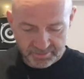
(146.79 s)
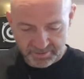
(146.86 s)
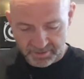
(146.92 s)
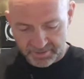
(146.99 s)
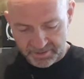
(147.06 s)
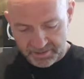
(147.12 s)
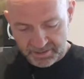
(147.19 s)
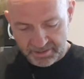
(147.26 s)

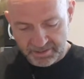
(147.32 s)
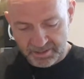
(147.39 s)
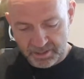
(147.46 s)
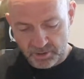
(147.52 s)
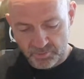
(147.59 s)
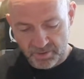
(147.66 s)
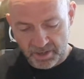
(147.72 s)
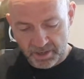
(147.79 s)
So there you
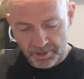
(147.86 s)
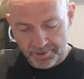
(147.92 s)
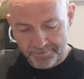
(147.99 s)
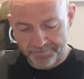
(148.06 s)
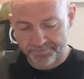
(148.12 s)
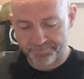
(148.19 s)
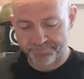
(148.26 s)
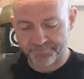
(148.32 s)
go.
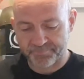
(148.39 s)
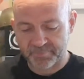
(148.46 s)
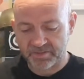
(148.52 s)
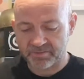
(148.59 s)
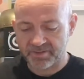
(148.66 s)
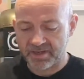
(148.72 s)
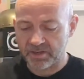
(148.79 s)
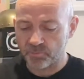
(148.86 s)

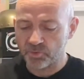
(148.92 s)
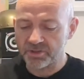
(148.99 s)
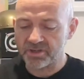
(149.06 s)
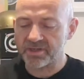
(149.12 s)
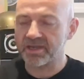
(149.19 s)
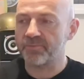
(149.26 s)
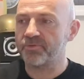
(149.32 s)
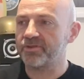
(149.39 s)
Now, what
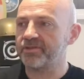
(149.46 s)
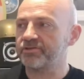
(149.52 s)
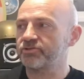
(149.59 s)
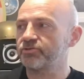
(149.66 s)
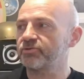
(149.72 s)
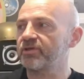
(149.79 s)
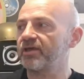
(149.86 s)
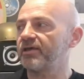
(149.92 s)
you get with this,
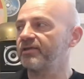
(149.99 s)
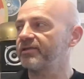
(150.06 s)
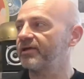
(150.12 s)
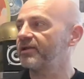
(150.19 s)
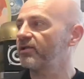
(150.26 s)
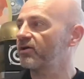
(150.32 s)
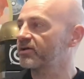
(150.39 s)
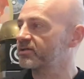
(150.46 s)
you get,
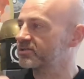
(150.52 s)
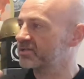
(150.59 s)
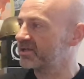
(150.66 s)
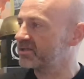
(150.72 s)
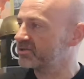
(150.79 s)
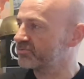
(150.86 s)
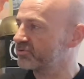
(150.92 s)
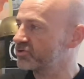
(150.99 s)
yeah, like I
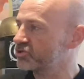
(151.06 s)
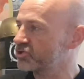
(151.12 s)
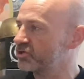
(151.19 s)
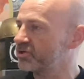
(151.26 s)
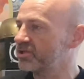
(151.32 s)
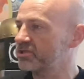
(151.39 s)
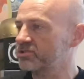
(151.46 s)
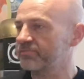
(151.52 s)
said, it's very
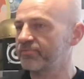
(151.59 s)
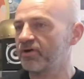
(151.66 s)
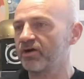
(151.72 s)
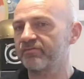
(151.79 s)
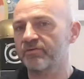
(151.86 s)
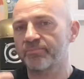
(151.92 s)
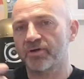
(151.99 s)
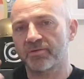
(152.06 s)
Journey,
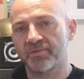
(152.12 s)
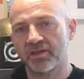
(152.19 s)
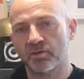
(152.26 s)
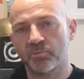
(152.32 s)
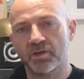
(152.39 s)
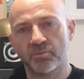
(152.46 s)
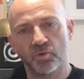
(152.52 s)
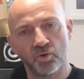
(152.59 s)
Survivor, but a
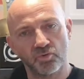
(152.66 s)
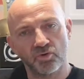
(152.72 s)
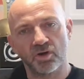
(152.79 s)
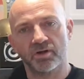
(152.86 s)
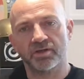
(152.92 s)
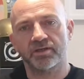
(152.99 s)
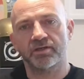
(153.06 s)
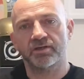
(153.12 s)
little bit more
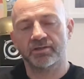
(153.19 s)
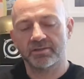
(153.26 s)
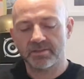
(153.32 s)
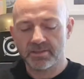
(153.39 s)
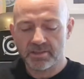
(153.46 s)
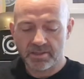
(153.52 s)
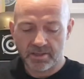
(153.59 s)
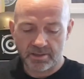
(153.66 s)
rockier.
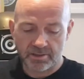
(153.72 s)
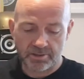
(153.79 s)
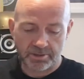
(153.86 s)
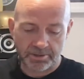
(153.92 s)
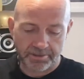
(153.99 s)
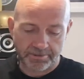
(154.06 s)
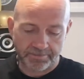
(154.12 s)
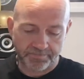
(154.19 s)

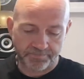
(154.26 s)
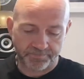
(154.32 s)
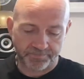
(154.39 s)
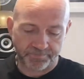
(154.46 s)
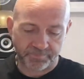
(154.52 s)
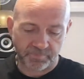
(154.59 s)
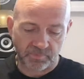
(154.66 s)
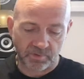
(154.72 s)

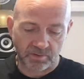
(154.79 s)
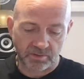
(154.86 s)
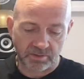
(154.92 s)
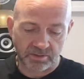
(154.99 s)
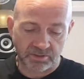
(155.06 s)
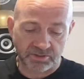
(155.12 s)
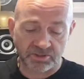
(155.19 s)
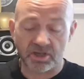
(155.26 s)

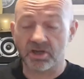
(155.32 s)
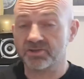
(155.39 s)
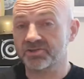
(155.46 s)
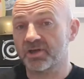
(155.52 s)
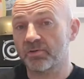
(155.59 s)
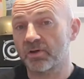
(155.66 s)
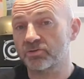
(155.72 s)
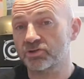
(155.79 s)
Guitar
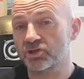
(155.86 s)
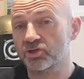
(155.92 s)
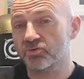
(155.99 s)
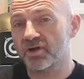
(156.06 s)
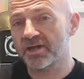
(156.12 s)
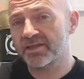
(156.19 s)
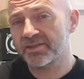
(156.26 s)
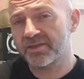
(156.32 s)
solos are
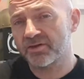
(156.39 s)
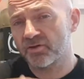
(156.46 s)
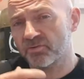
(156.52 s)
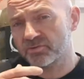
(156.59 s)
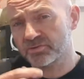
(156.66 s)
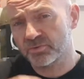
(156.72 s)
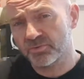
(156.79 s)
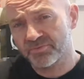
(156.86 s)
great. They
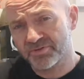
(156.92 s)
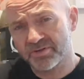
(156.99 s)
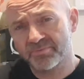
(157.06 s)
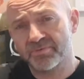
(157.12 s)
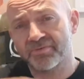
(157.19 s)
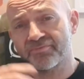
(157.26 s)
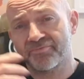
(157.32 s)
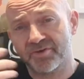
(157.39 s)
sort of seem
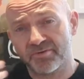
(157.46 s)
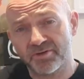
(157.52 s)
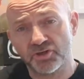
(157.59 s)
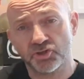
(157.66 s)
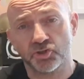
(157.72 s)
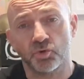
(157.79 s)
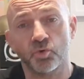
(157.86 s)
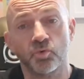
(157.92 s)
to be very
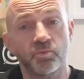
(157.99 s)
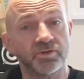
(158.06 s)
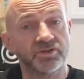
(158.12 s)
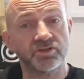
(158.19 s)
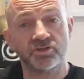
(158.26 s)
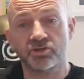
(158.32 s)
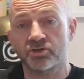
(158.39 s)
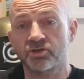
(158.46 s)
short, which
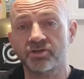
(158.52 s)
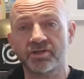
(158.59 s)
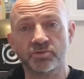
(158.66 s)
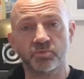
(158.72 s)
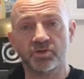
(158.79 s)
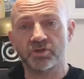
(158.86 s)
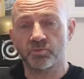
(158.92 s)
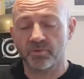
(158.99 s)
is good. That's
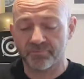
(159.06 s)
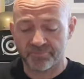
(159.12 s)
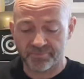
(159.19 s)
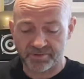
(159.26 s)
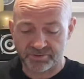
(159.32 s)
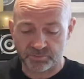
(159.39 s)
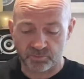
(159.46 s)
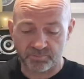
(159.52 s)
what you want from
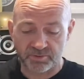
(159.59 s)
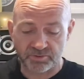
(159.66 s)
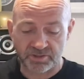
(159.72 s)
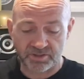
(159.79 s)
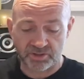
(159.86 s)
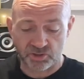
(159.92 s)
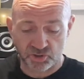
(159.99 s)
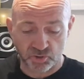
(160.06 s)
this sort of
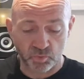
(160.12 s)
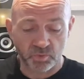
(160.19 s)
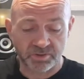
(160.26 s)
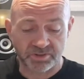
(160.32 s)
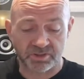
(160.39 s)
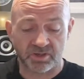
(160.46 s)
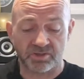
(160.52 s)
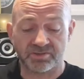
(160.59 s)
music. They're short
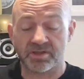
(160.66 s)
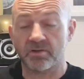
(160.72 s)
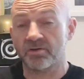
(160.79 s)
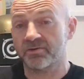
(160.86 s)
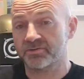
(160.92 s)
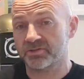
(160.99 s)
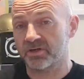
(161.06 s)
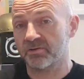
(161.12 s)
guitar
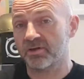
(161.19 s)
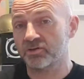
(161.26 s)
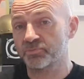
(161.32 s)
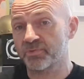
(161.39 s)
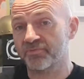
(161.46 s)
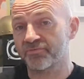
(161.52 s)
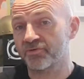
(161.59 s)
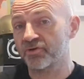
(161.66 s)
solos,
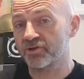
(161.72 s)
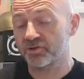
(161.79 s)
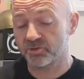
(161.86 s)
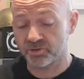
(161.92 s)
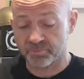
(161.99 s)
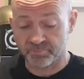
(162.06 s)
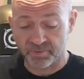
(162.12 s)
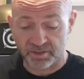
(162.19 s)
but very
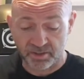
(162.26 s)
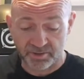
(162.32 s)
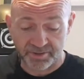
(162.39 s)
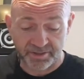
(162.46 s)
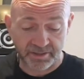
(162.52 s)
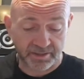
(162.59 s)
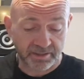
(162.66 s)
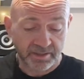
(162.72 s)
good and
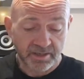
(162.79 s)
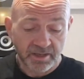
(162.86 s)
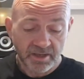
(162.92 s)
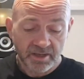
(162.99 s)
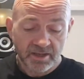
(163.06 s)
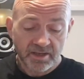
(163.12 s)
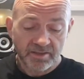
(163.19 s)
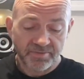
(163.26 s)
melodic.
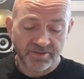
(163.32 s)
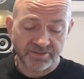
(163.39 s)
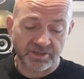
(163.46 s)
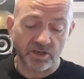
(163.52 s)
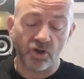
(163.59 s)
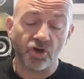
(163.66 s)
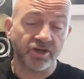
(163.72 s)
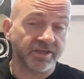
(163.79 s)
There's a
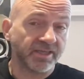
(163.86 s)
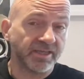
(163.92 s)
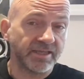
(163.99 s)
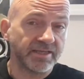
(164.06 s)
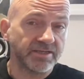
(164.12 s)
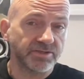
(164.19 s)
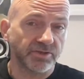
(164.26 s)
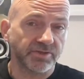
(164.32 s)
lot of
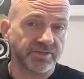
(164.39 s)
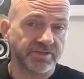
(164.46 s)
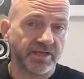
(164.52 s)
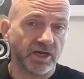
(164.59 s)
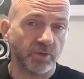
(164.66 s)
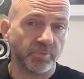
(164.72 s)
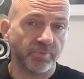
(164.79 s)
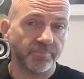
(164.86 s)
keys on this
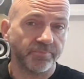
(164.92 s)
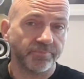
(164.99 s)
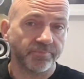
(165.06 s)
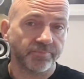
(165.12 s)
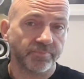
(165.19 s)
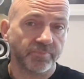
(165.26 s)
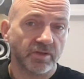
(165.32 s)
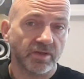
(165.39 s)
album.
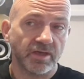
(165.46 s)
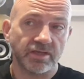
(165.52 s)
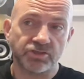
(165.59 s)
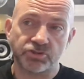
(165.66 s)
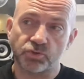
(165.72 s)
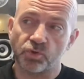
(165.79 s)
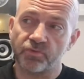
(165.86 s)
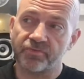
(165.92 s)
It's
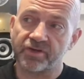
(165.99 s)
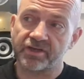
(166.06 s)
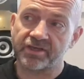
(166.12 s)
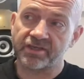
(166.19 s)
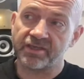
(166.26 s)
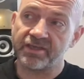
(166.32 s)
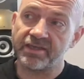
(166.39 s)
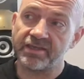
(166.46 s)
sort of a
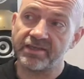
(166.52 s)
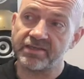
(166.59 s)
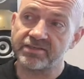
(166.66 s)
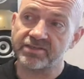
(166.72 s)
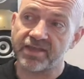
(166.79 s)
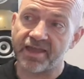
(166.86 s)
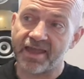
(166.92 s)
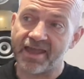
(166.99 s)

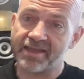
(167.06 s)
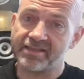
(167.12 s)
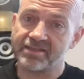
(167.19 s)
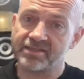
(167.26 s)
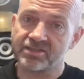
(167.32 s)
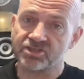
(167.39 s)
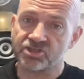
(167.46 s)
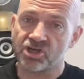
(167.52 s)
keys
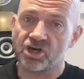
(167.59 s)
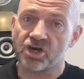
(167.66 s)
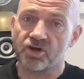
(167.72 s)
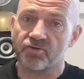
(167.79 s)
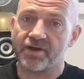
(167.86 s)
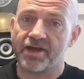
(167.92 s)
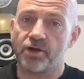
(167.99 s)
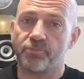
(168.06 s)
and
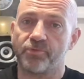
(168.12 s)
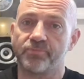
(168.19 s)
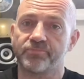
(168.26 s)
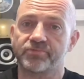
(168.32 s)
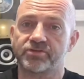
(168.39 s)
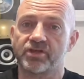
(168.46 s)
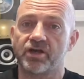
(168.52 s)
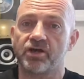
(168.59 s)
guitar album.
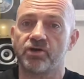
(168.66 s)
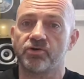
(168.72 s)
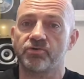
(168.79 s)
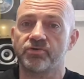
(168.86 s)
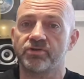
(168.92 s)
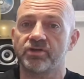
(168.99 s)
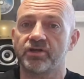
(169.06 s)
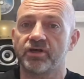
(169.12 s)
So,
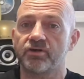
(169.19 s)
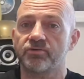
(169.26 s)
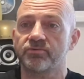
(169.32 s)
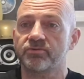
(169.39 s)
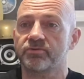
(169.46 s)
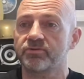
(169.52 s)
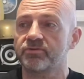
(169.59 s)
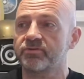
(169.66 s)
you know,
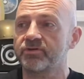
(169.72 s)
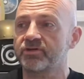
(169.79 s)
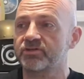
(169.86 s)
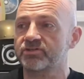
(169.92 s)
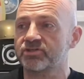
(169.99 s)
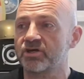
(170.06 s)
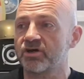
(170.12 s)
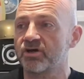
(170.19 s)
the
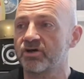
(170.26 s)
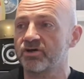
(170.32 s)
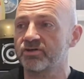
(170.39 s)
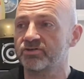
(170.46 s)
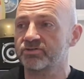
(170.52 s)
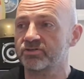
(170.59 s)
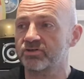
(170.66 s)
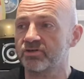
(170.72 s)

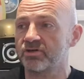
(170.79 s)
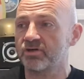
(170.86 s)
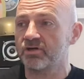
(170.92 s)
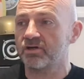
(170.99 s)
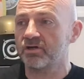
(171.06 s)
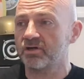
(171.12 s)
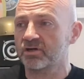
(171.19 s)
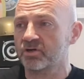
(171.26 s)
guitars
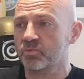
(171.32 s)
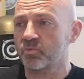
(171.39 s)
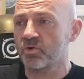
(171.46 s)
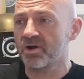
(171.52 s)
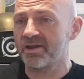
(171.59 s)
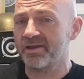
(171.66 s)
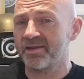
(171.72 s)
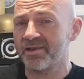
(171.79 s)
are
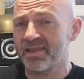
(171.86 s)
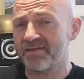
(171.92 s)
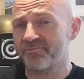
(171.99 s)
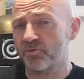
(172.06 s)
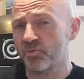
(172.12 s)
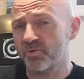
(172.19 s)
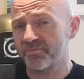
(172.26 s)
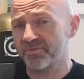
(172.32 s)
quite
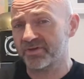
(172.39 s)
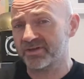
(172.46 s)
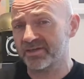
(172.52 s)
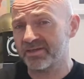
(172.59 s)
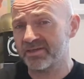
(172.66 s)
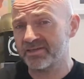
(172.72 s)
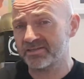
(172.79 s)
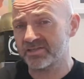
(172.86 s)
level with the
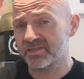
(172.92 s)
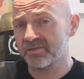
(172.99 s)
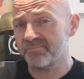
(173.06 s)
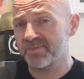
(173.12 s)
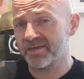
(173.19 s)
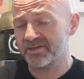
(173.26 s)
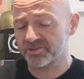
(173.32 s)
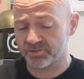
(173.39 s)
keys in the
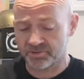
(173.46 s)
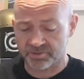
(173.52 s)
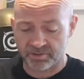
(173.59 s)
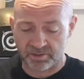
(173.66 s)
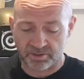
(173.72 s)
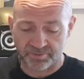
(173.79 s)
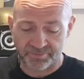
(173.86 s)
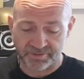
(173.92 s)
mix on a
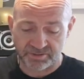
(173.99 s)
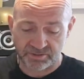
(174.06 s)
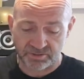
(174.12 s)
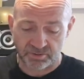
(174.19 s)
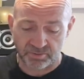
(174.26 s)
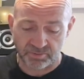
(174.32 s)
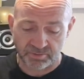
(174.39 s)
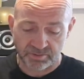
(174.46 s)
lot of these
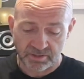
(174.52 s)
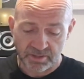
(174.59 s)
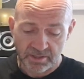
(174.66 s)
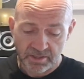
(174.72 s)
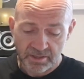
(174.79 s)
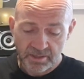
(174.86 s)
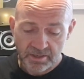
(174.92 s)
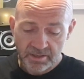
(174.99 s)
songs.
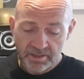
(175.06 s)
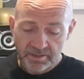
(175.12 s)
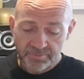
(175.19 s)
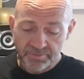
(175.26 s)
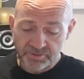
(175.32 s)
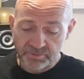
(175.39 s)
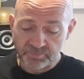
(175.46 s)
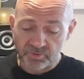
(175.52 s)

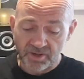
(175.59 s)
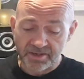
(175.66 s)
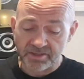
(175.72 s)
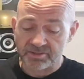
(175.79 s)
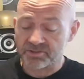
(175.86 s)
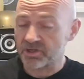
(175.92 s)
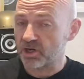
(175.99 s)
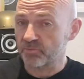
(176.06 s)
There's some great
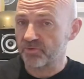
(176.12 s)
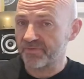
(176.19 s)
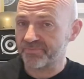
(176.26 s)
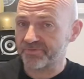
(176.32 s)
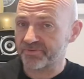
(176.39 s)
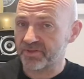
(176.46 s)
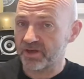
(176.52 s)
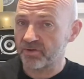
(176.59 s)
guitar
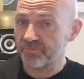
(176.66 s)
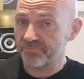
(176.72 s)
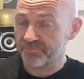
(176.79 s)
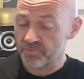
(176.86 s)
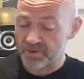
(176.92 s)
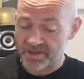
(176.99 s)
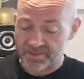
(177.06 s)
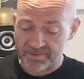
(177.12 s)
riffs, though,
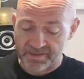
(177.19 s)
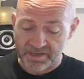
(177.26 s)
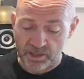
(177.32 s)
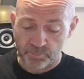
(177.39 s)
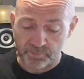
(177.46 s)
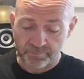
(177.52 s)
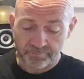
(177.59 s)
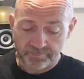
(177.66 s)
throughout the
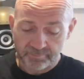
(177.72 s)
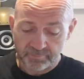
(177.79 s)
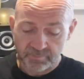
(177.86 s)
album.